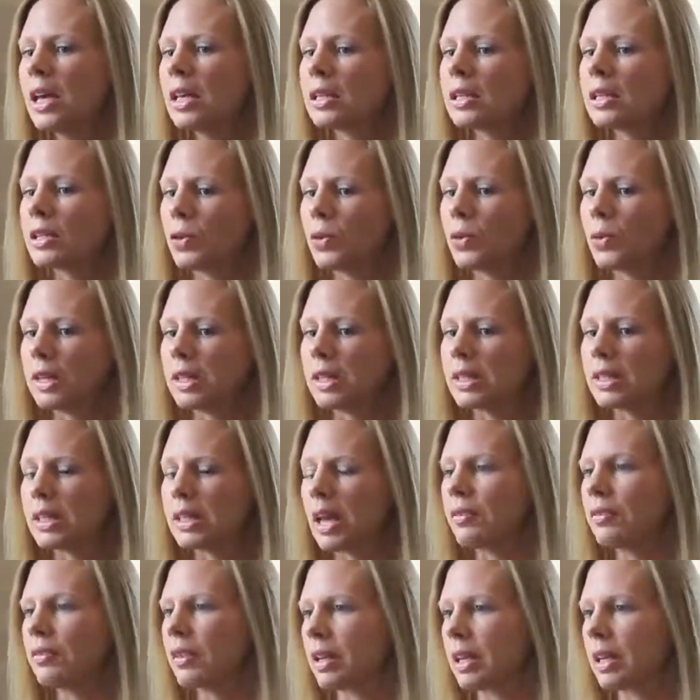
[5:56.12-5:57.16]
So it's
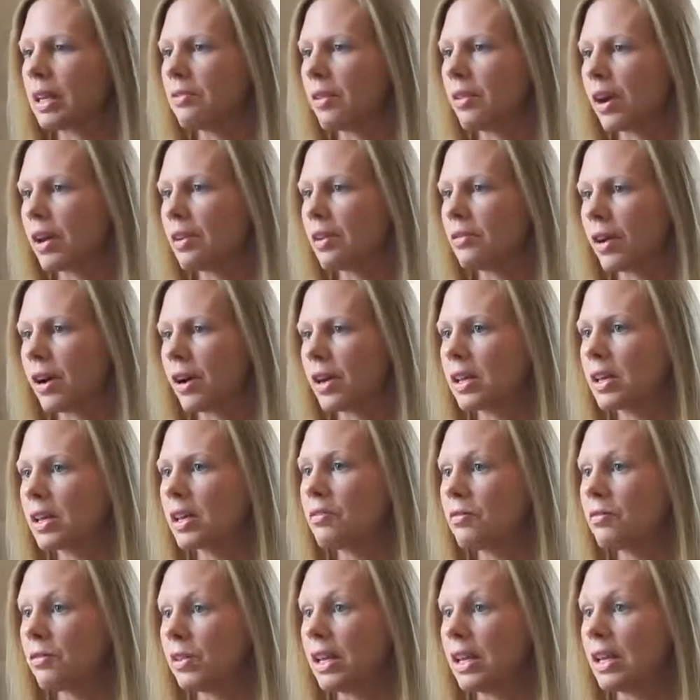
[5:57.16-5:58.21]
definitely very, very
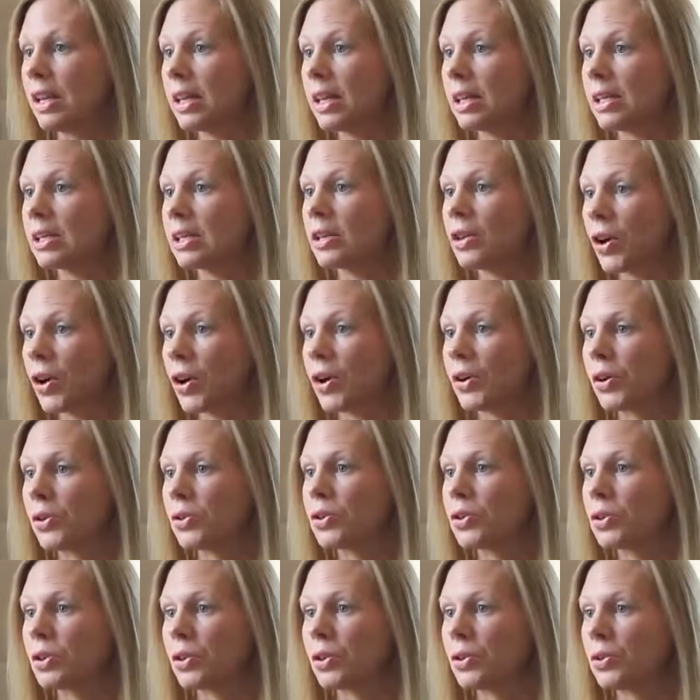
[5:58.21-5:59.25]
convenient now
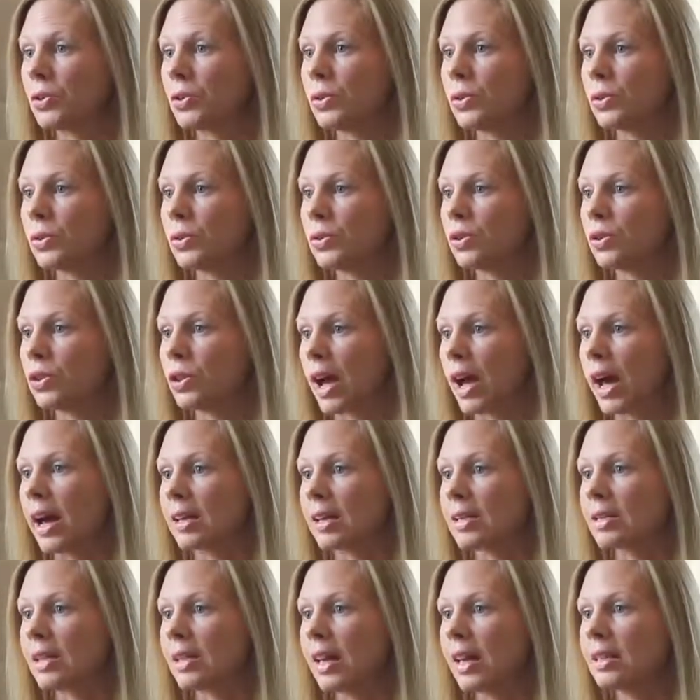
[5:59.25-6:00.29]
to
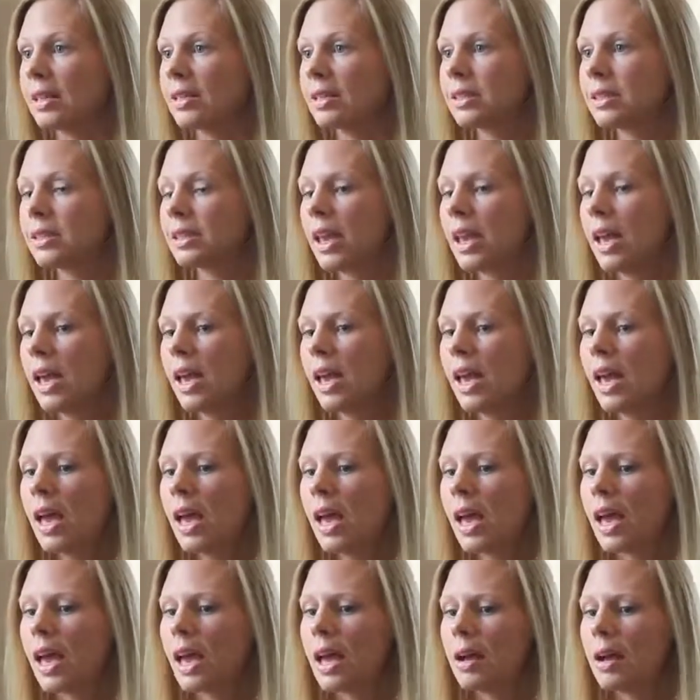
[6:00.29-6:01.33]
access.
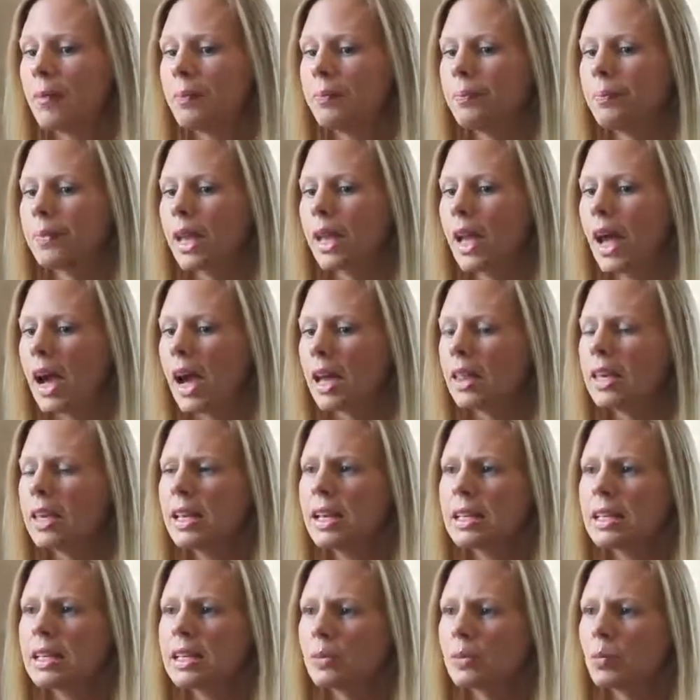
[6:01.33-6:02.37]
I
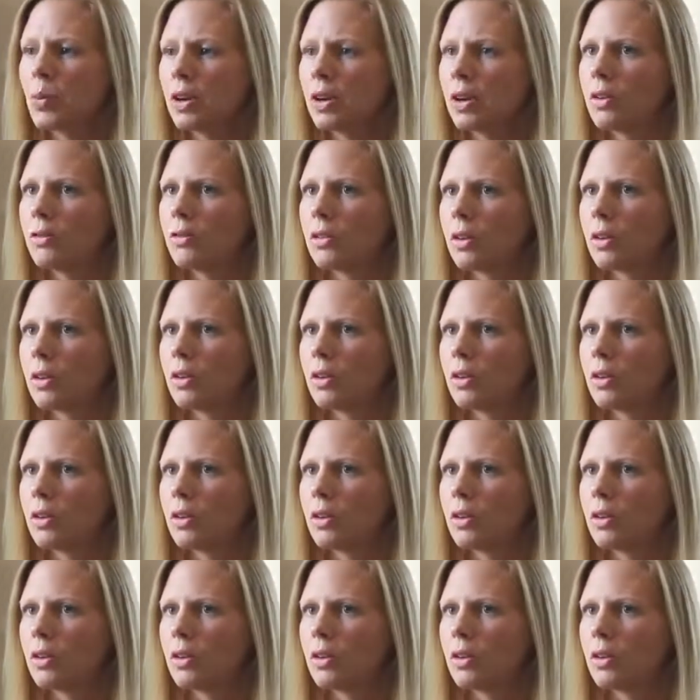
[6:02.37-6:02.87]
think it's one of